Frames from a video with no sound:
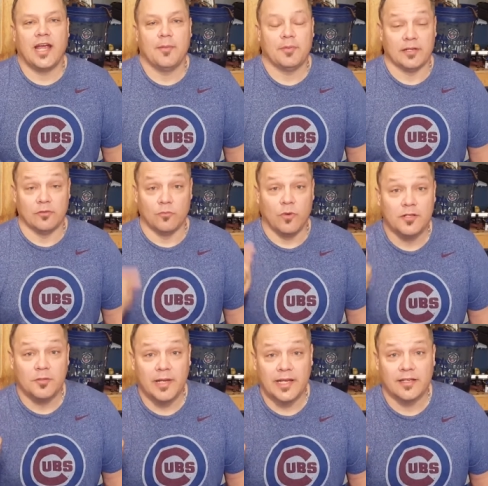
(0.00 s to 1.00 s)
happening. One,
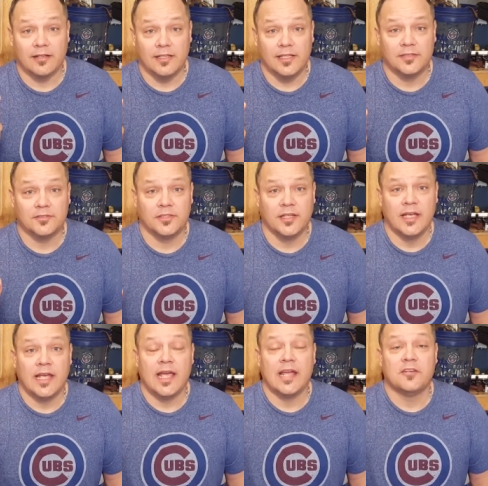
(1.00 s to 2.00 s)
you're making a list
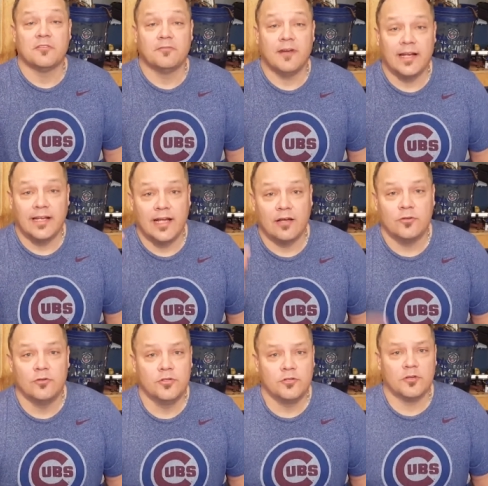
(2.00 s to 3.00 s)
and you're finding out
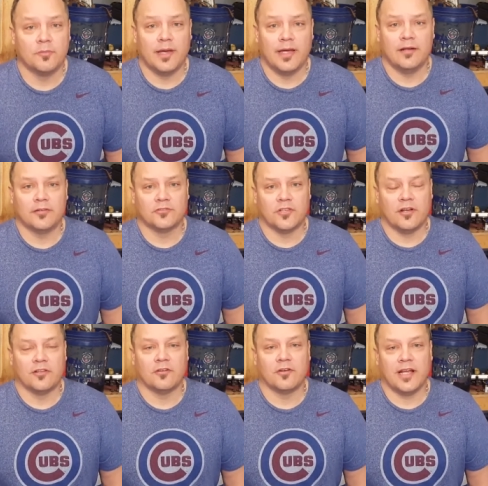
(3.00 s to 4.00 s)
who your competitors are
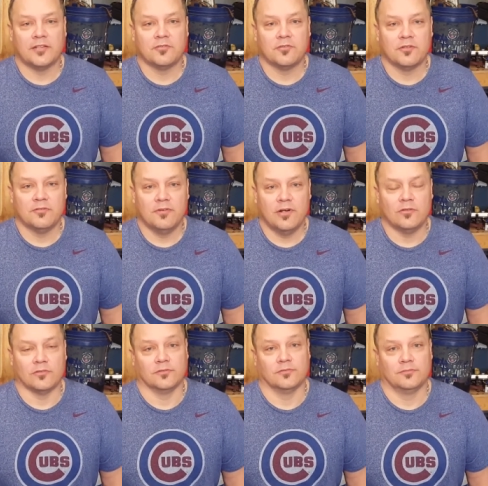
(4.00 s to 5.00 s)
that are answering the
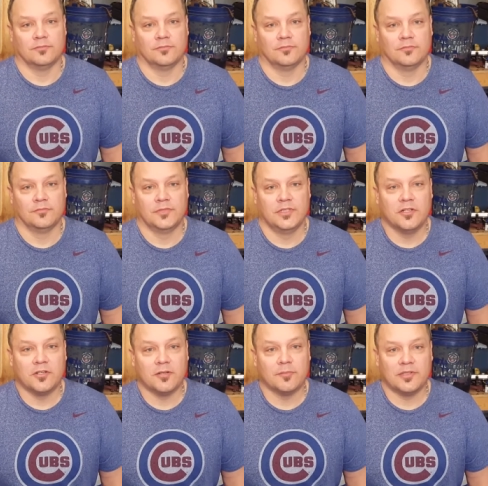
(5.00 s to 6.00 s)
phone. You're
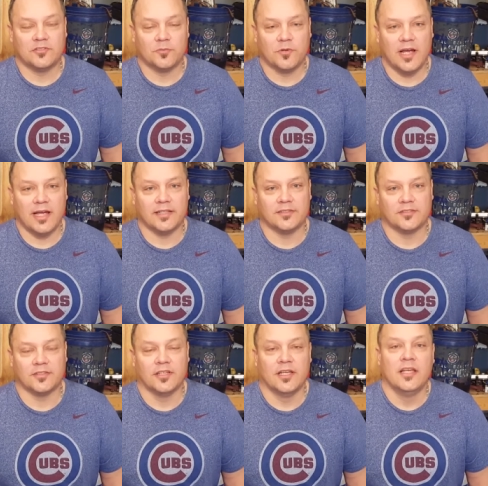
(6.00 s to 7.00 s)
going to be surprised.
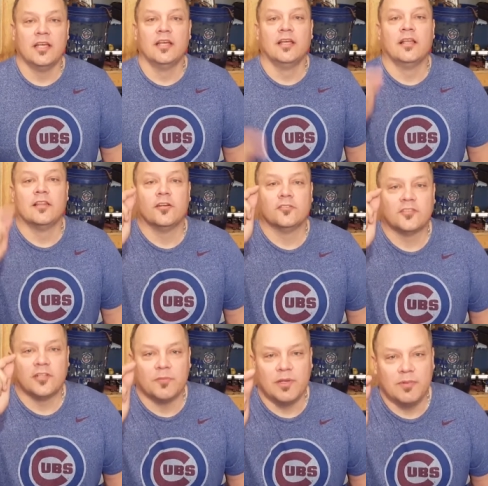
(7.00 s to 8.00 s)
There's
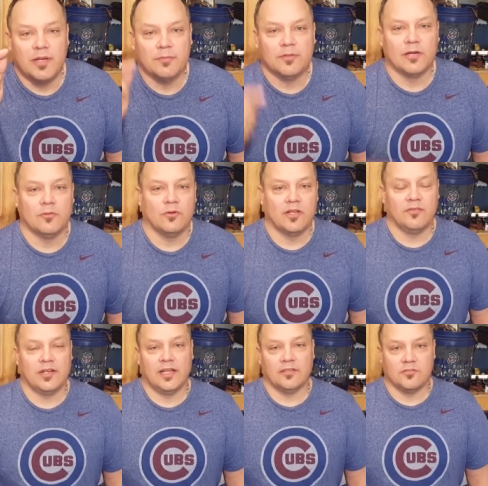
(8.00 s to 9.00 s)
going to be people that won't
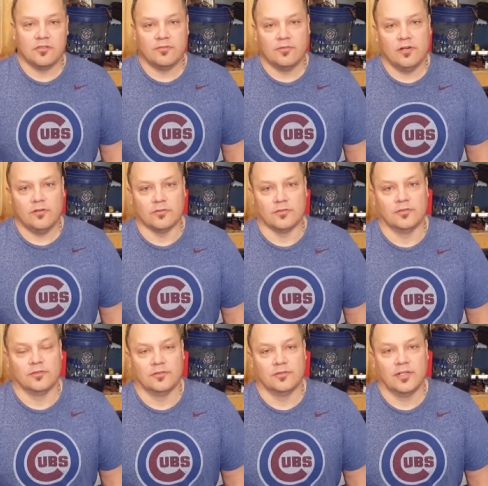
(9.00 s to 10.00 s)
even answer the phone
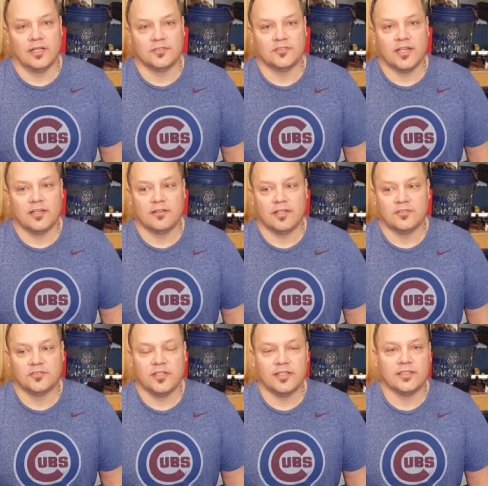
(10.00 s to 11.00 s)
on a Saturday and
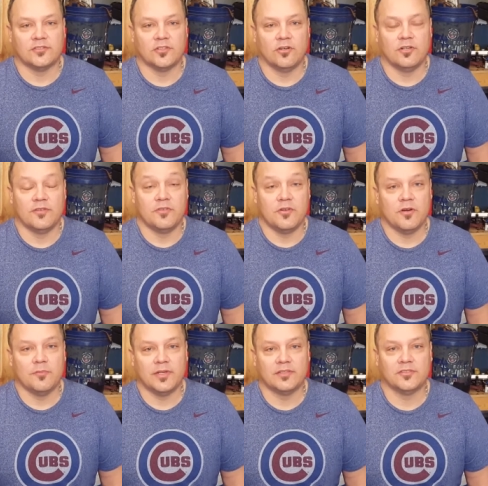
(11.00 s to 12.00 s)
Sunday. So if
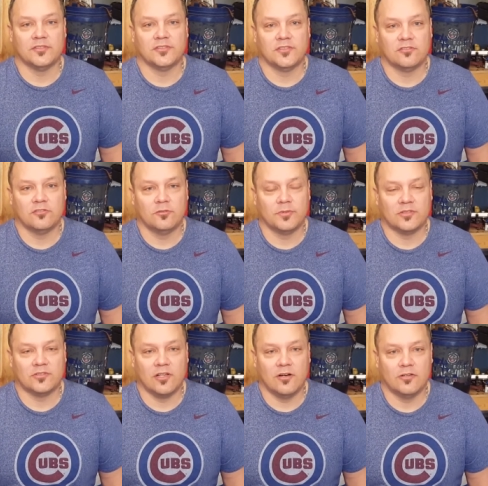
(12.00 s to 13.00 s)
you're in business, it's a little bit
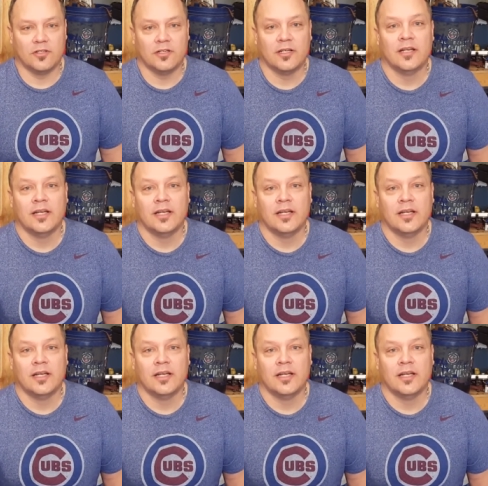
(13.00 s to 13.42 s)
slower,